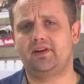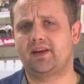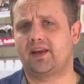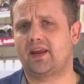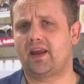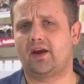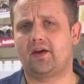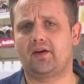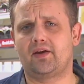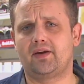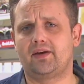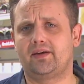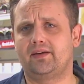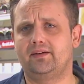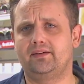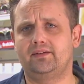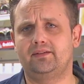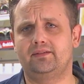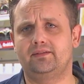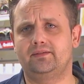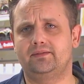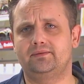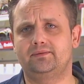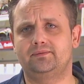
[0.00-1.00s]
to carry,
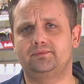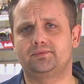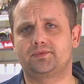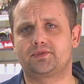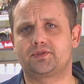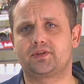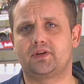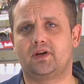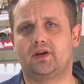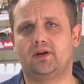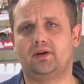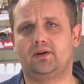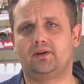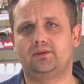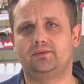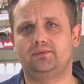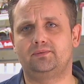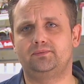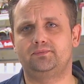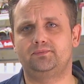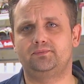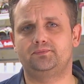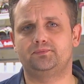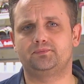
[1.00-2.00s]
so
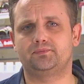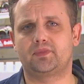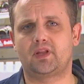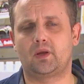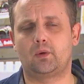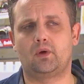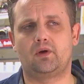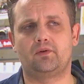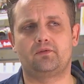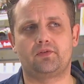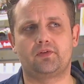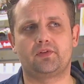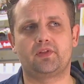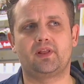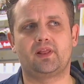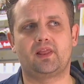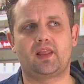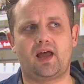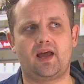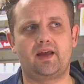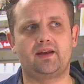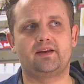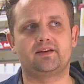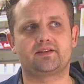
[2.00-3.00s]
they went for the
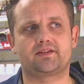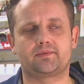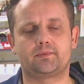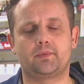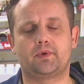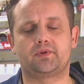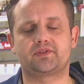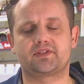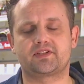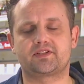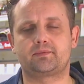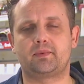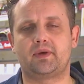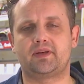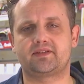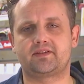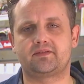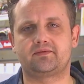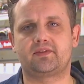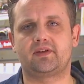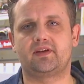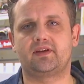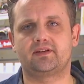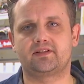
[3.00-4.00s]
lightest, most
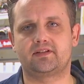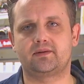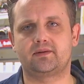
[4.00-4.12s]
expensive thing,